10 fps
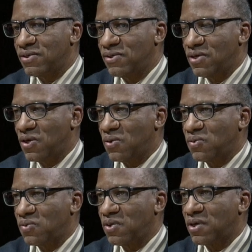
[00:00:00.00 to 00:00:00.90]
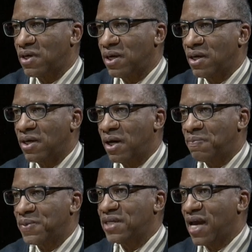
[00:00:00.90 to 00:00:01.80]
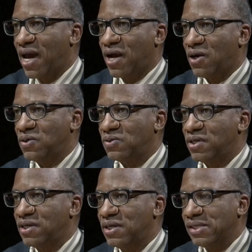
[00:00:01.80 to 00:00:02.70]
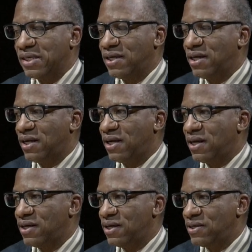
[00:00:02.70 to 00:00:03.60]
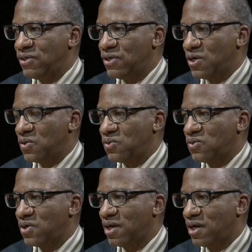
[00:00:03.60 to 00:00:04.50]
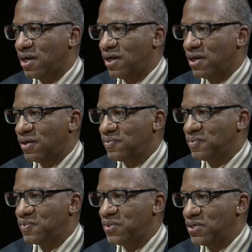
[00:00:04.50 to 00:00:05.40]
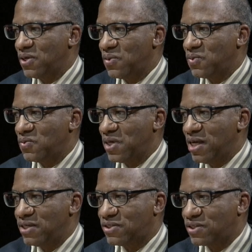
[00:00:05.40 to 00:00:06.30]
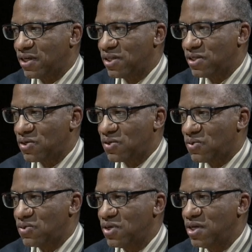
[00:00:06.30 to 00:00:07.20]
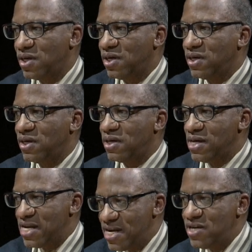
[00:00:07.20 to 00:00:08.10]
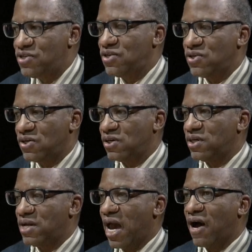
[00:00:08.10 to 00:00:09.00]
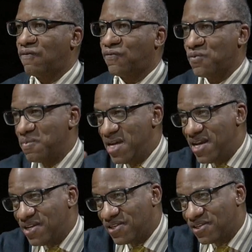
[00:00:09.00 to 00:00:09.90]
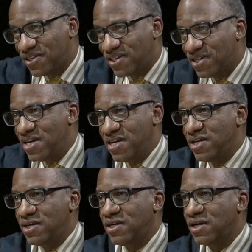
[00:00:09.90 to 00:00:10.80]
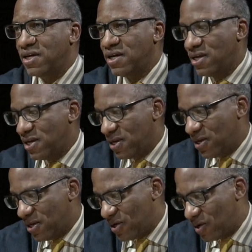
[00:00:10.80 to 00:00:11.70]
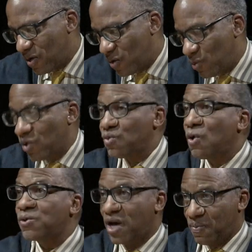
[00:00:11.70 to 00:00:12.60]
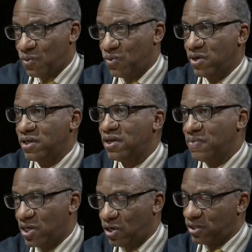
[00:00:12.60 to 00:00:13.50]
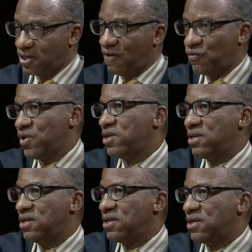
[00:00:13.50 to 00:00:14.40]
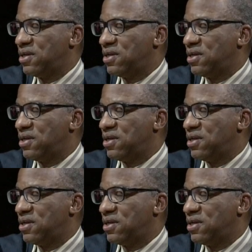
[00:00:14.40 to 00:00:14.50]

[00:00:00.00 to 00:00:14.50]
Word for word: you know, up and down. You know, um, you know, it's a little easier now for me to see what road I'm on, and because I've written